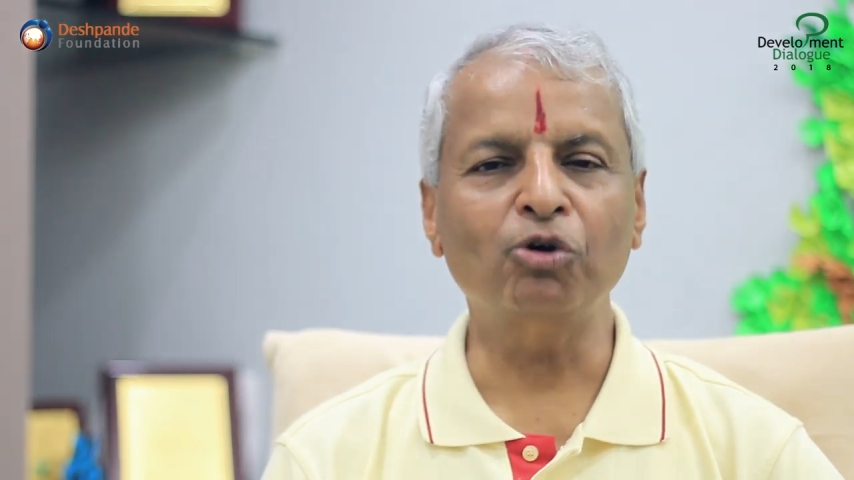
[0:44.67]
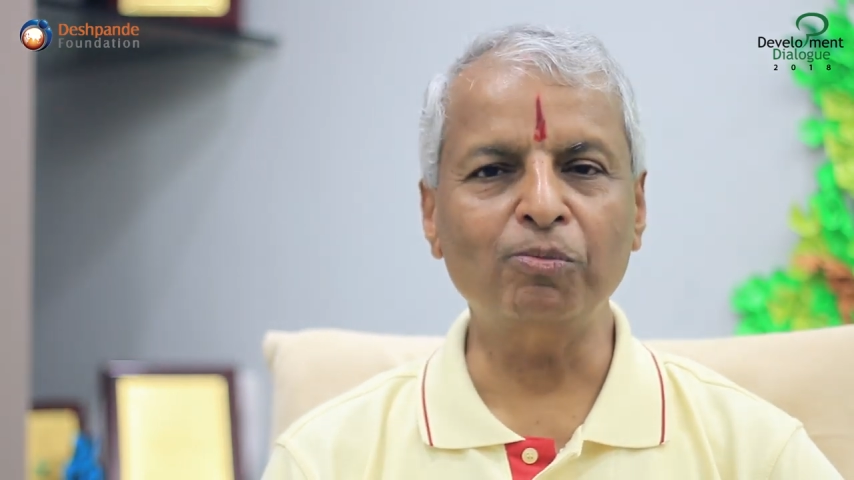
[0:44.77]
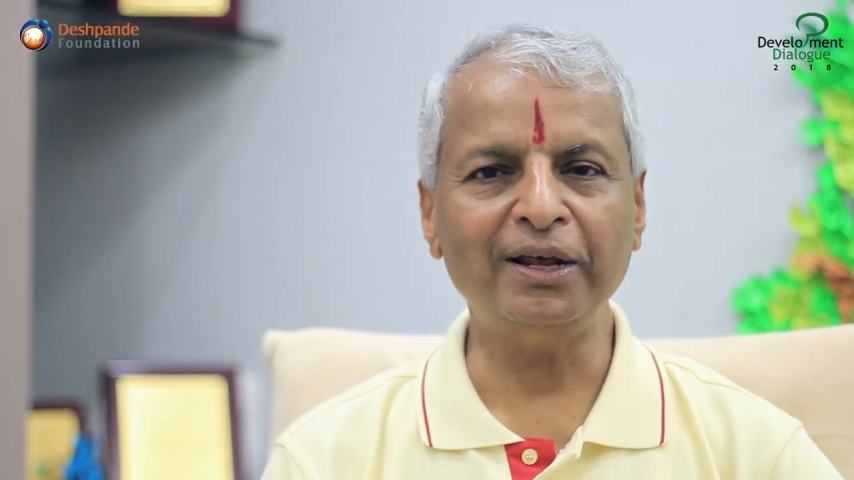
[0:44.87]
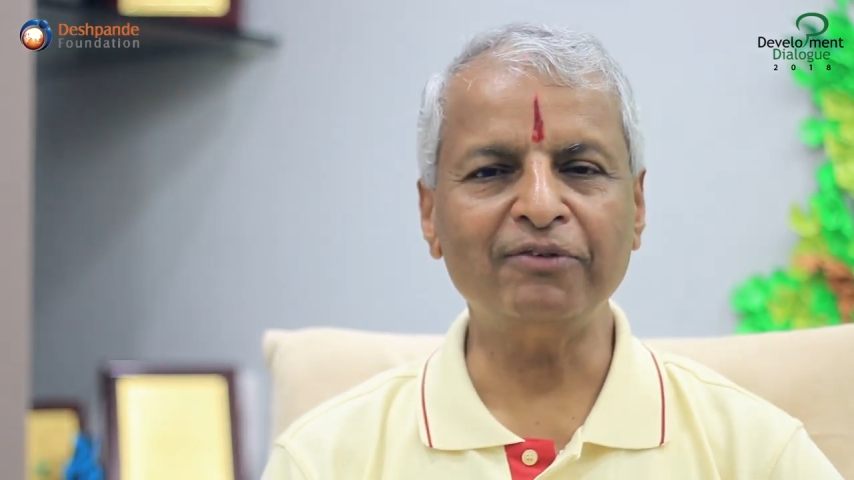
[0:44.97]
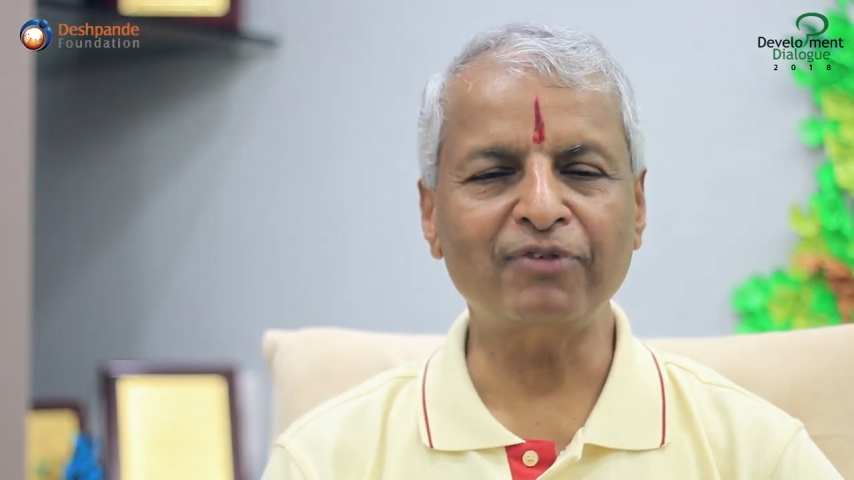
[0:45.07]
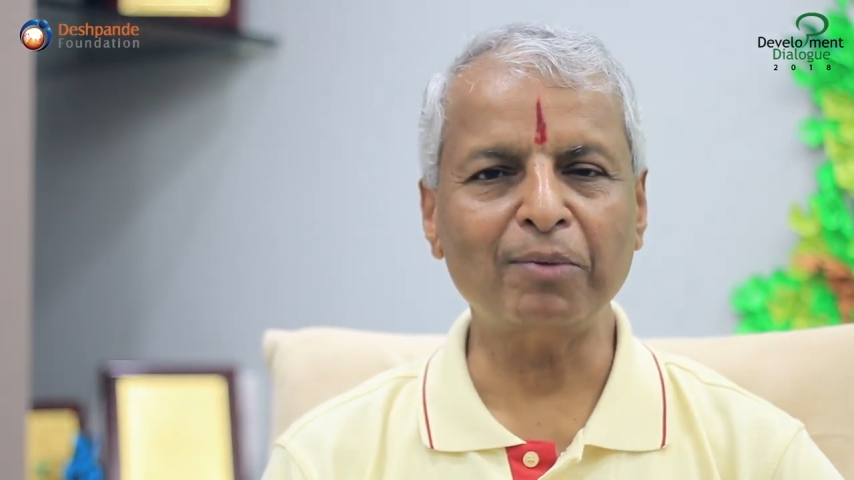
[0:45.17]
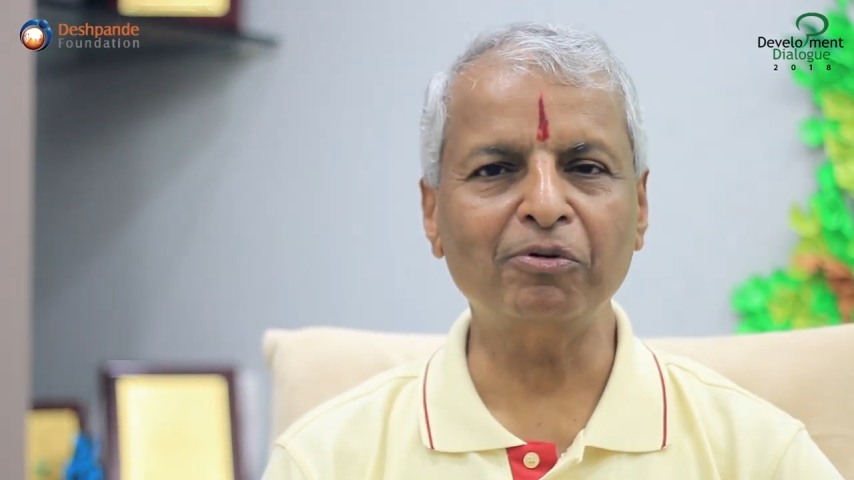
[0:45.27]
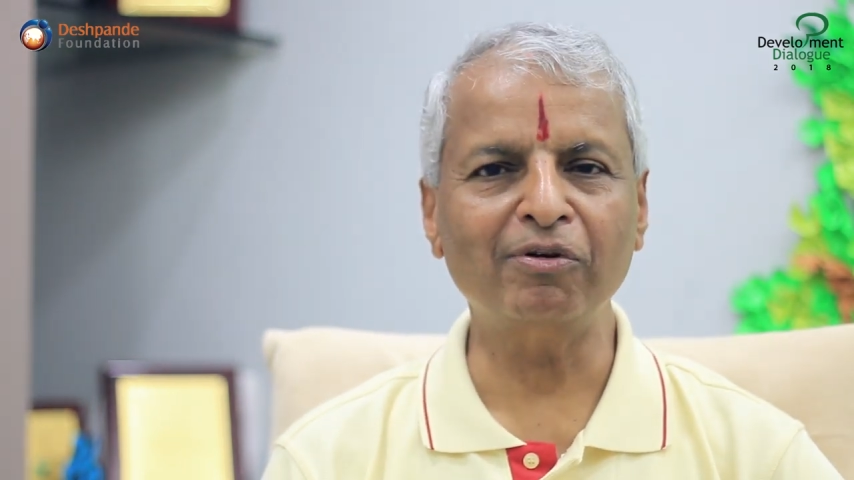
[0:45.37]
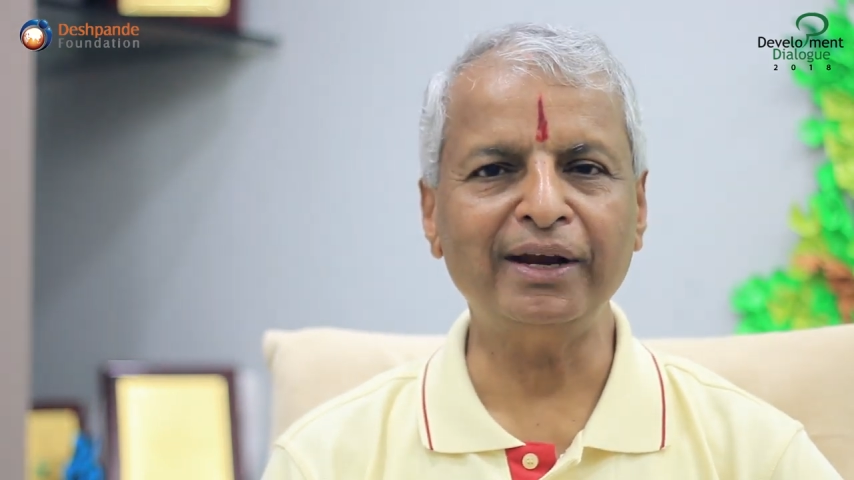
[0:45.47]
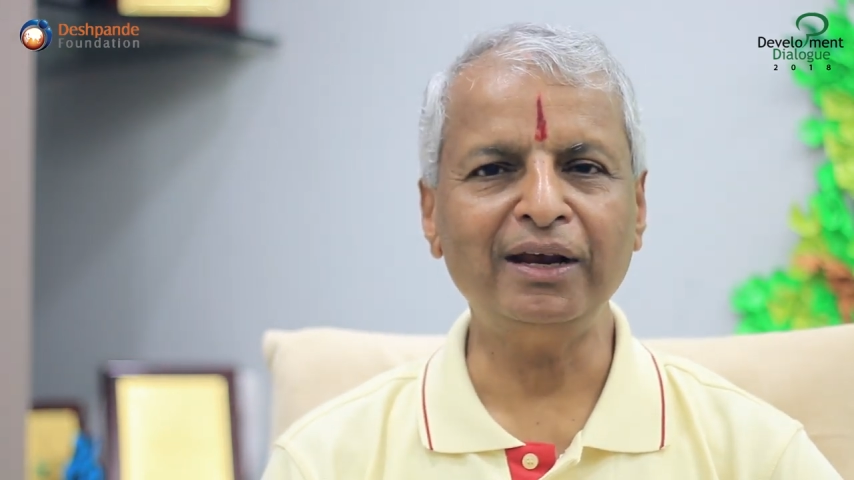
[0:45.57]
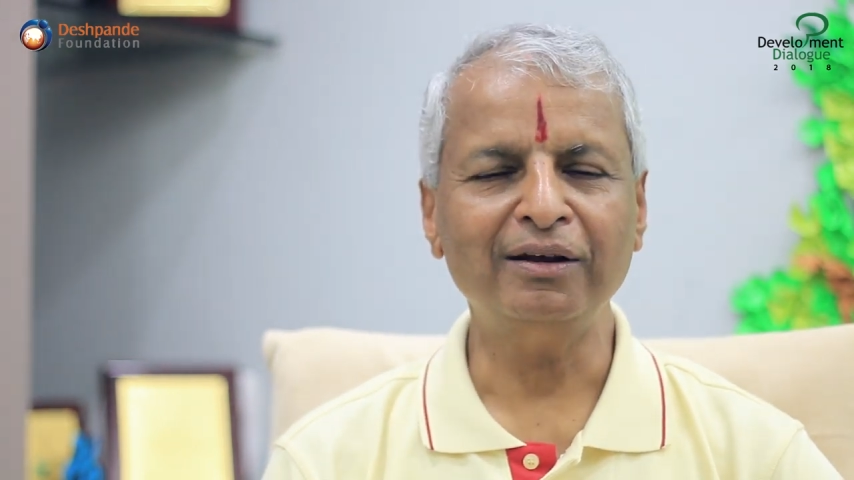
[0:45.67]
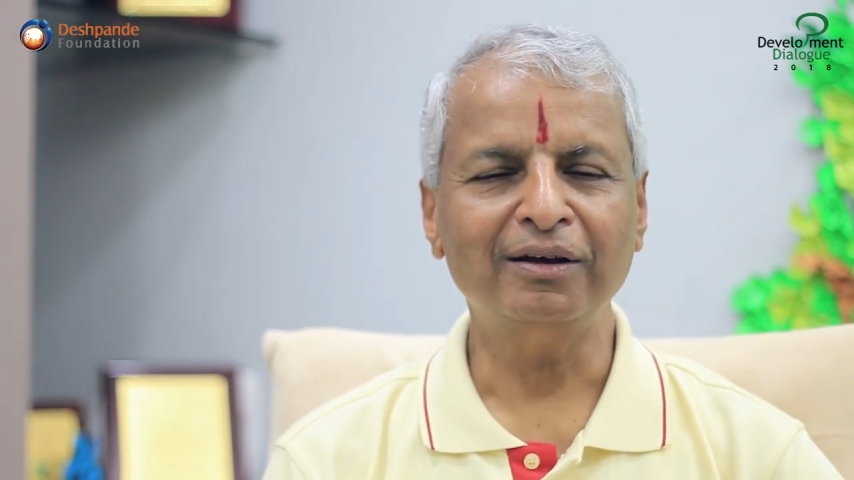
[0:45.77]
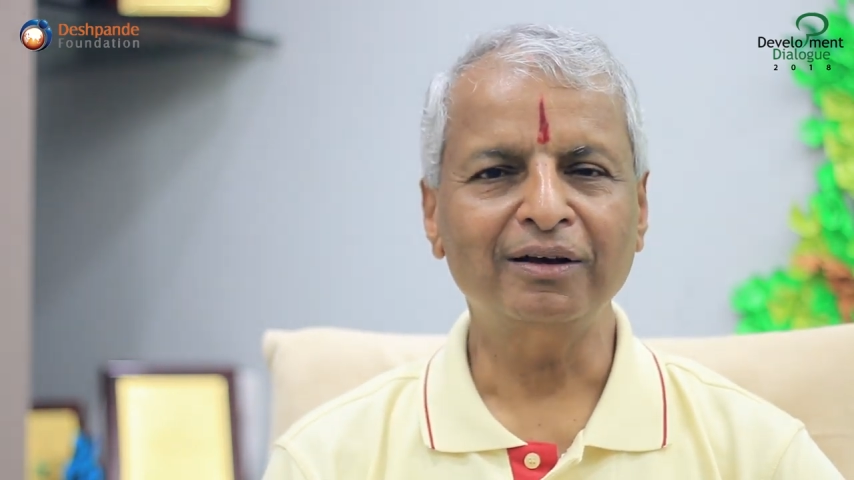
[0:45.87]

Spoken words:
Hubballi in February.